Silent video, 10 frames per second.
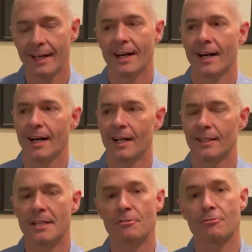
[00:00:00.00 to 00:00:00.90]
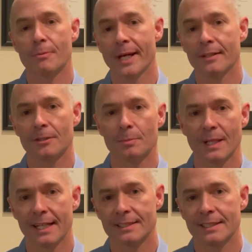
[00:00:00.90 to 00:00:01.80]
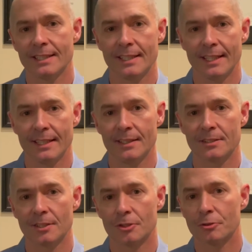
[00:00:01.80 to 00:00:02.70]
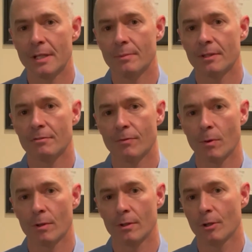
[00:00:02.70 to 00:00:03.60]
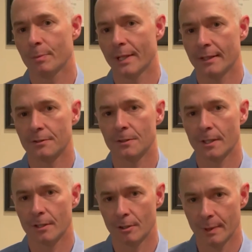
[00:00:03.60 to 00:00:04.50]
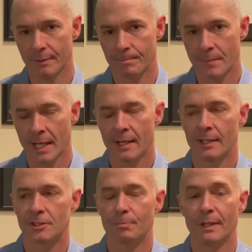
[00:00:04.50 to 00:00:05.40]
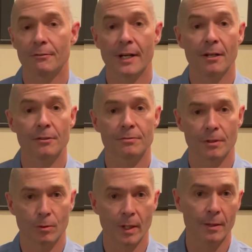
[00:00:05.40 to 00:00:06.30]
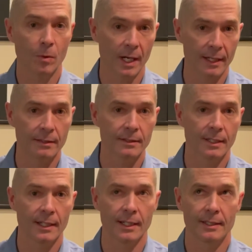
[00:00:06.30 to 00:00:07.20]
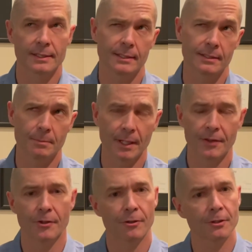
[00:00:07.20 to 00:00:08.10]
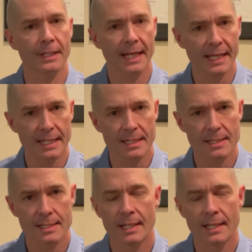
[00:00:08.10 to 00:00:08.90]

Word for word: Uh, laser trabeculoplasty is a treatment for open angle glaucoma. It's been around for quite a while, uh, since about the early 80s,